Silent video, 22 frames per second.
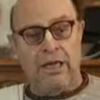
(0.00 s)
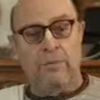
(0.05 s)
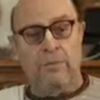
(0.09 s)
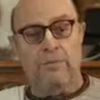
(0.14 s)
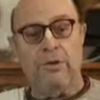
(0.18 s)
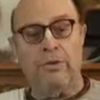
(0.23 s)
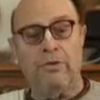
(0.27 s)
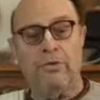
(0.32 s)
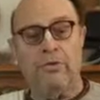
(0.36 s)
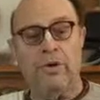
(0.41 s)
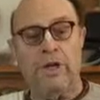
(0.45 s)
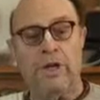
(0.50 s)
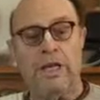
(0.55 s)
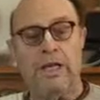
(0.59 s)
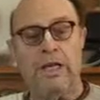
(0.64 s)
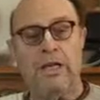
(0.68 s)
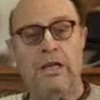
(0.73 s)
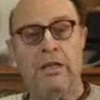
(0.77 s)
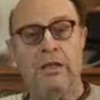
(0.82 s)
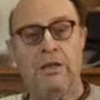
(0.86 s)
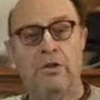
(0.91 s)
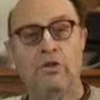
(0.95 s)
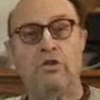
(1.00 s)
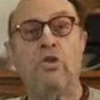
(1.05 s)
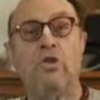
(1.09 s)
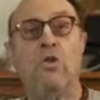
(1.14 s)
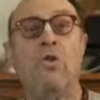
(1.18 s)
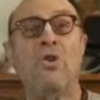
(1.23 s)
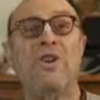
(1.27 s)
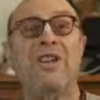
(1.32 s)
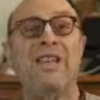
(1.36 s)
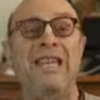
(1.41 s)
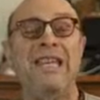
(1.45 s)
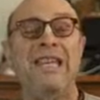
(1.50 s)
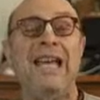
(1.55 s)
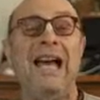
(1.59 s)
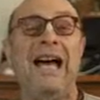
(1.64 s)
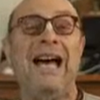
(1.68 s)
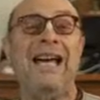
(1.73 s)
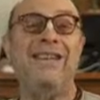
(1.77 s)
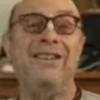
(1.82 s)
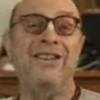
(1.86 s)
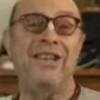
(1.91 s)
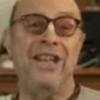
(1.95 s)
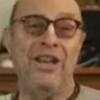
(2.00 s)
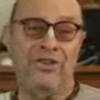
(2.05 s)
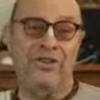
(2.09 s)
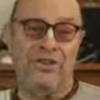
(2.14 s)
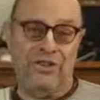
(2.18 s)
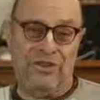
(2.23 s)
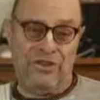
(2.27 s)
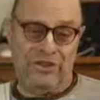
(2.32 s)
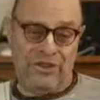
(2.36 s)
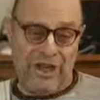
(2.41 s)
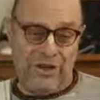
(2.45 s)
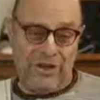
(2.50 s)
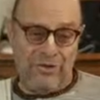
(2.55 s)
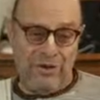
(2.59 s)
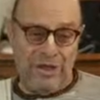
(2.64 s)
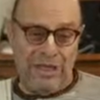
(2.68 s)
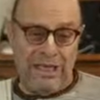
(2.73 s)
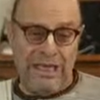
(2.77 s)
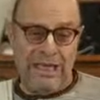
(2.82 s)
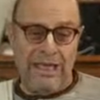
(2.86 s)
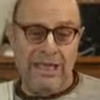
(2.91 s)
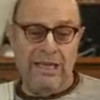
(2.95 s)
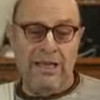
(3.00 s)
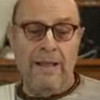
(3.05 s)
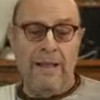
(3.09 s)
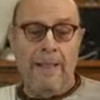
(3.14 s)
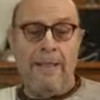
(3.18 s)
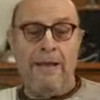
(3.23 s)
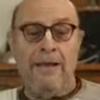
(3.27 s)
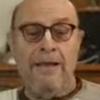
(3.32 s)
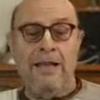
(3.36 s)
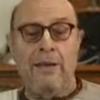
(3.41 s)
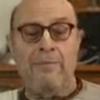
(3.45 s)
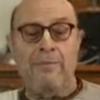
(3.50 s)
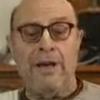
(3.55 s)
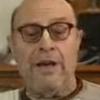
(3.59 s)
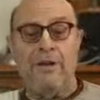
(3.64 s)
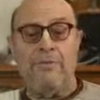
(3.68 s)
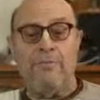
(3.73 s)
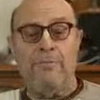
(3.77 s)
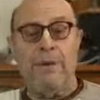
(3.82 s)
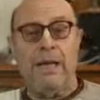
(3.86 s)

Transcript: Number 3, talking unnecessarily about